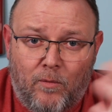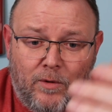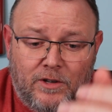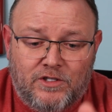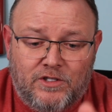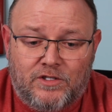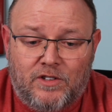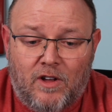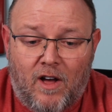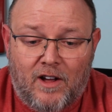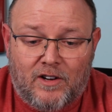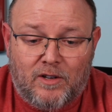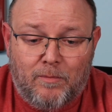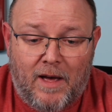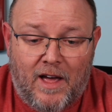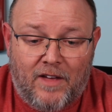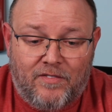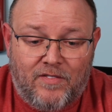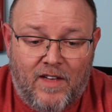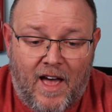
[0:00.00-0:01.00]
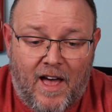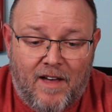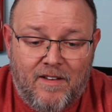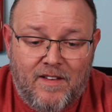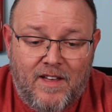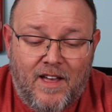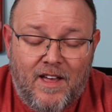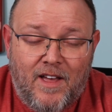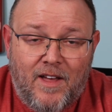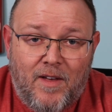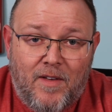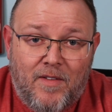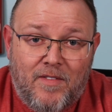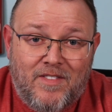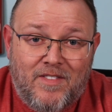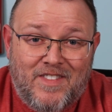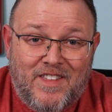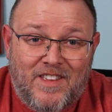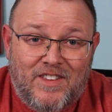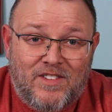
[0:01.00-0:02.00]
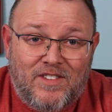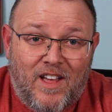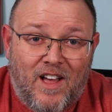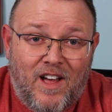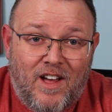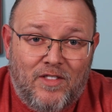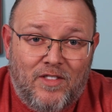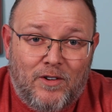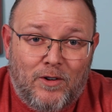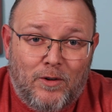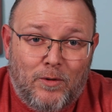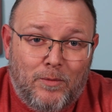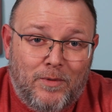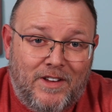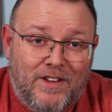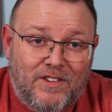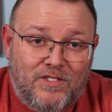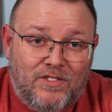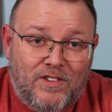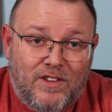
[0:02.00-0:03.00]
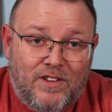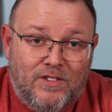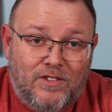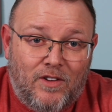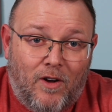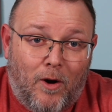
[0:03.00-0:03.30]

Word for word: we just talked about that. These other reasons are